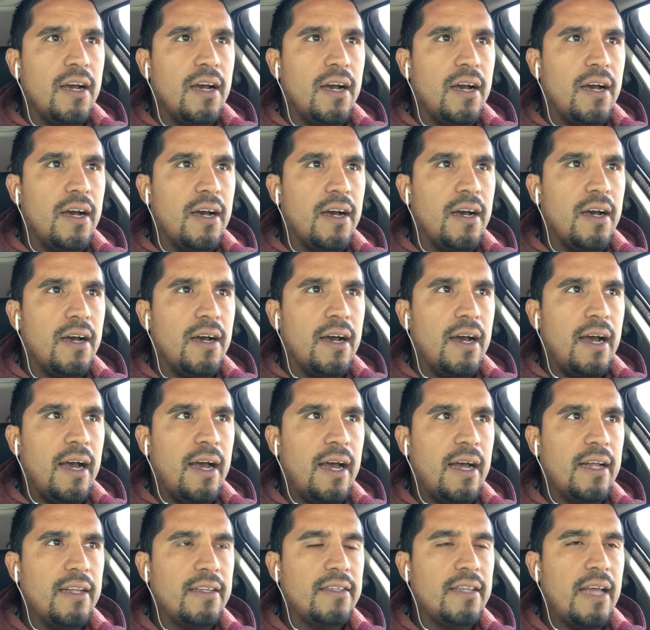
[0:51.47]

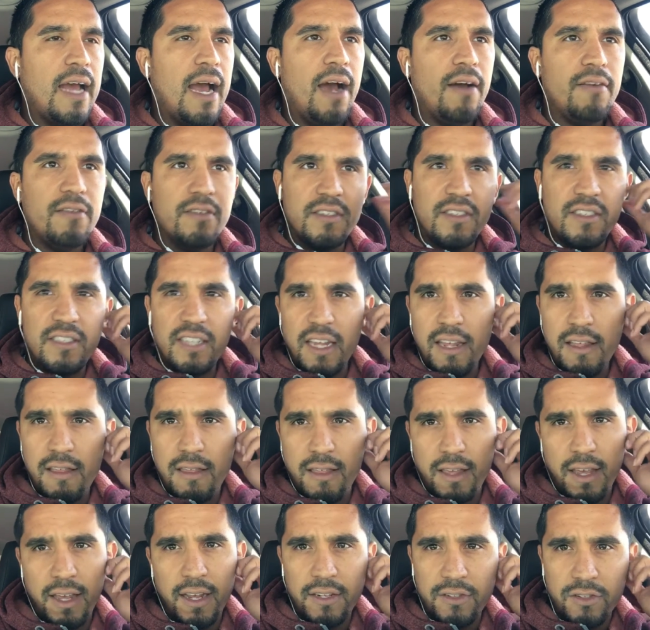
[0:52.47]
how to see
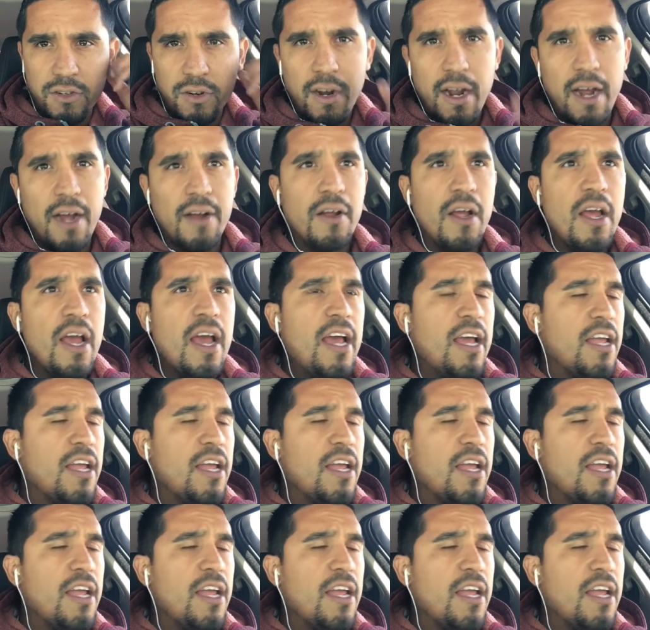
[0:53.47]
things, or how